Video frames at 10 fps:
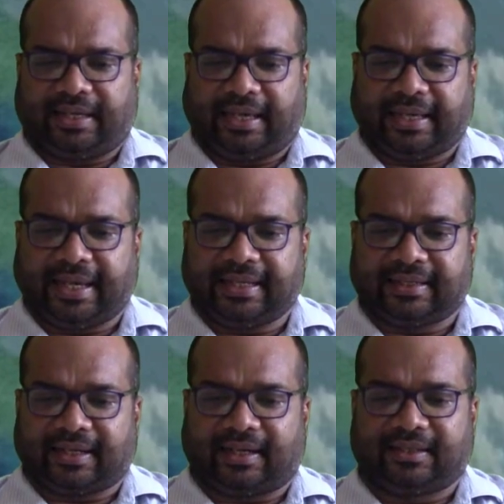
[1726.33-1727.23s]

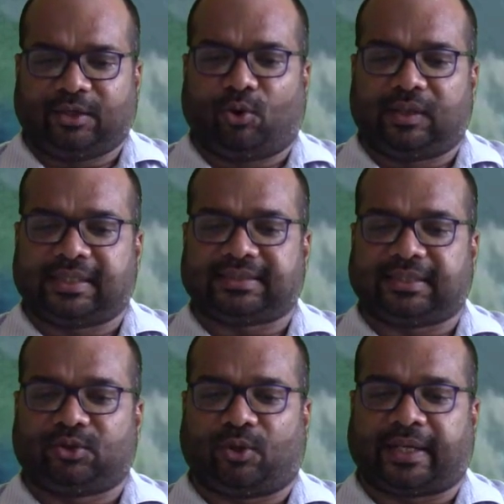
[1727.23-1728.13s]
again the oldest
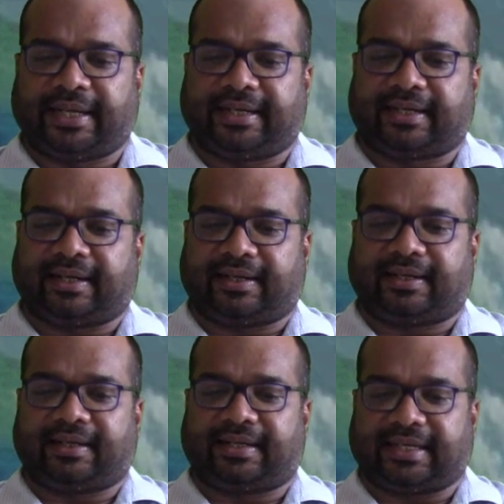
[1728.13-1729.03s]
Indo-Greek
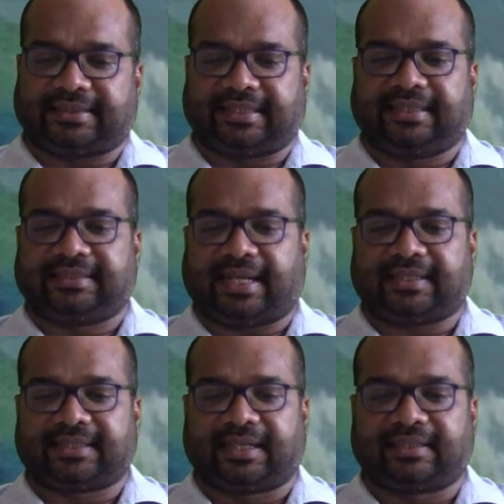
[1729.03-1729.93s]
text in
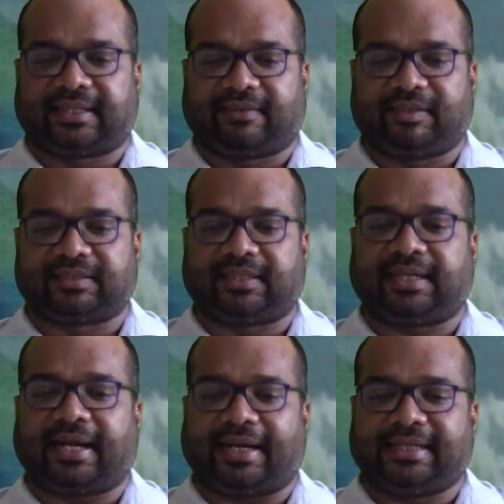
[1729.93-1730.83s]
Sanskrit,
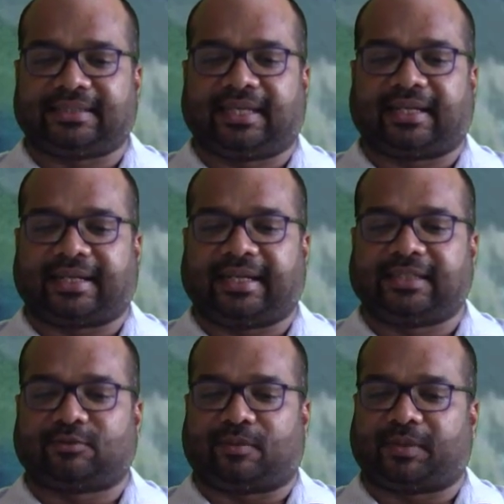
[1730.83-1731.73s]
revisited, additional
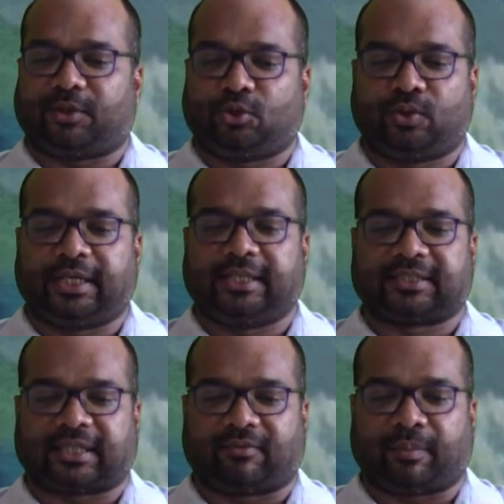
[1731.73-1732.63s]
readings from the newly
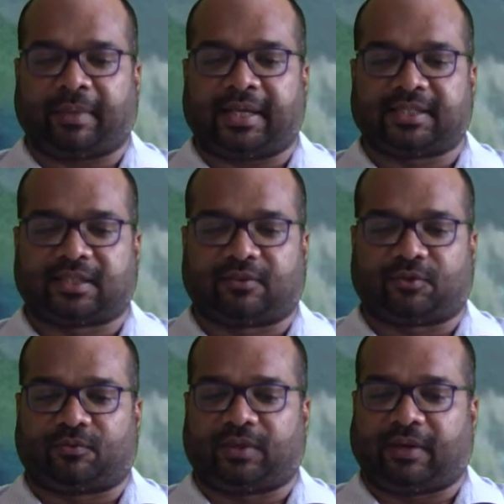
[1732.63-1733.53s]
discovered
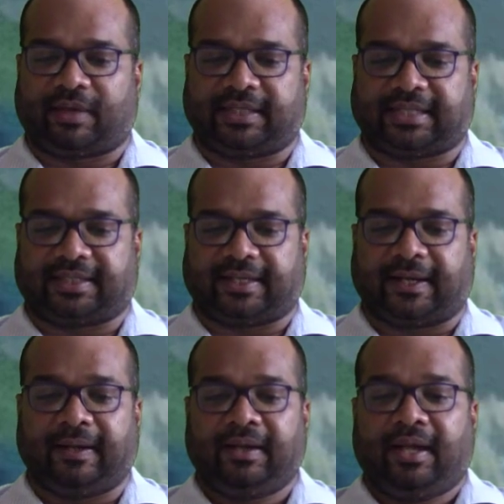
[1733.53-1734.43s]
manuscript of Yavana
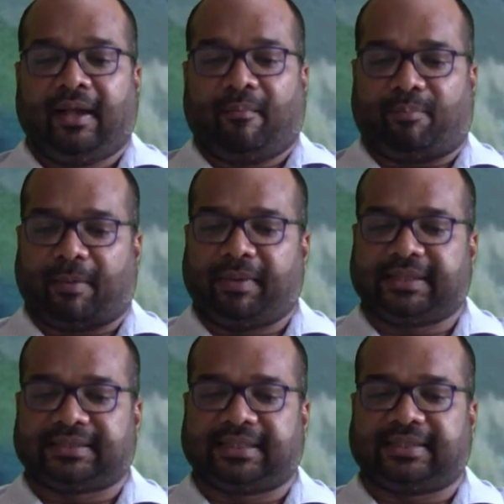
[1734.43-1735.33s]
Jataka,
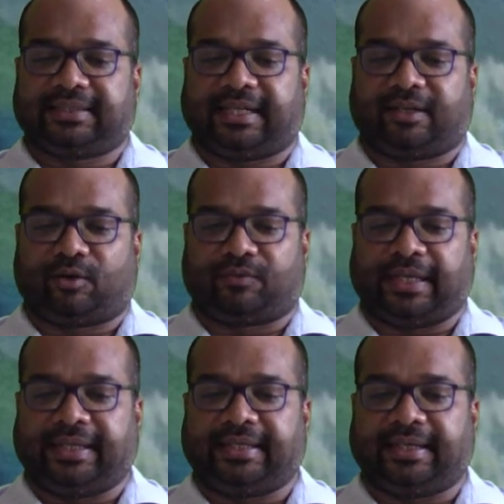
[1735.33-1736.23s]
published in the Journal of
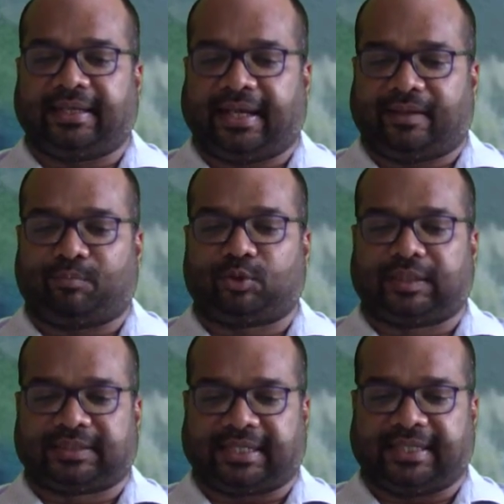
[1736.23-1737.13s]
the Indian and
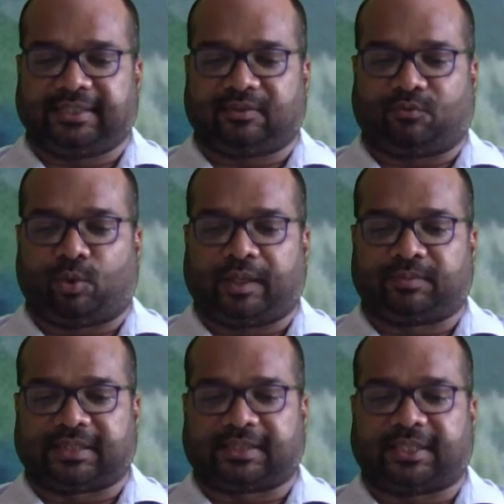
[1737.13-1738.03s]
Buddhist Studies,
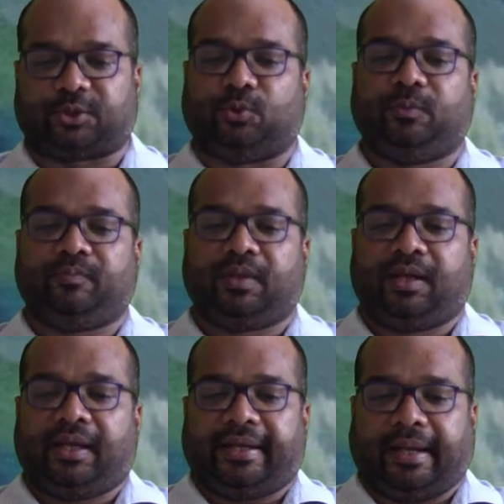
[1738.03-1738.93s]
volume 62,
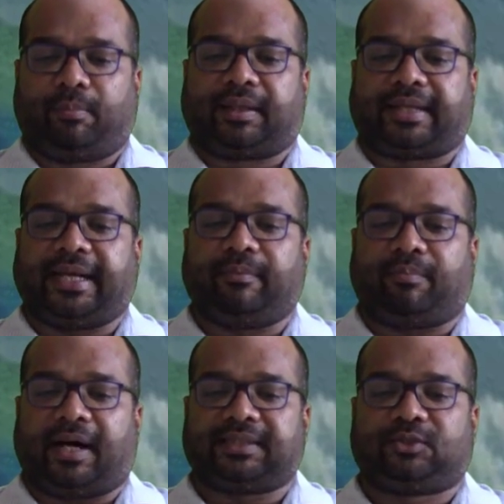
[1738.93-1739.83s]
number 3,
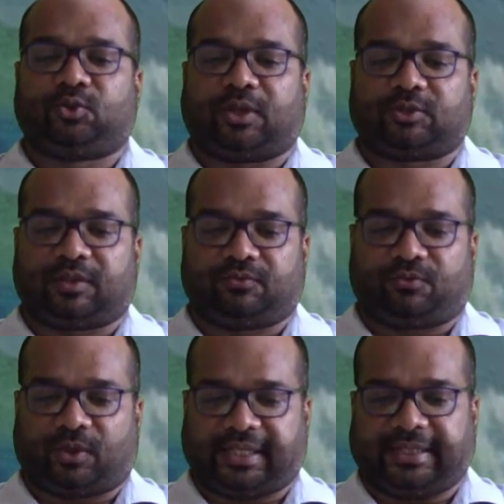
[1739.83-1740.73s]
March
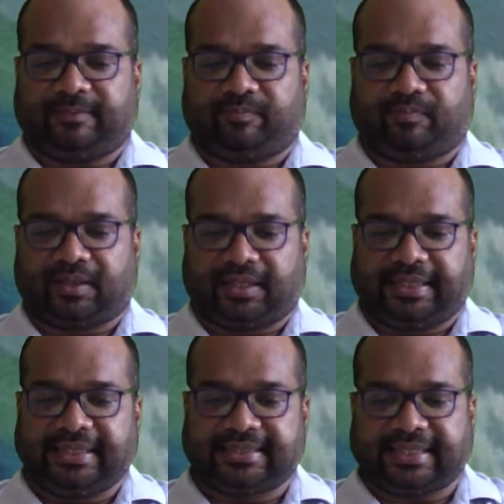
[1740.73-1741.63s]
2014.
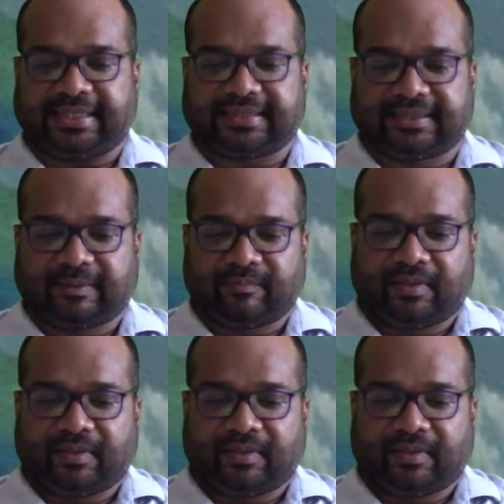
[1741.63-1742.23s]
He says,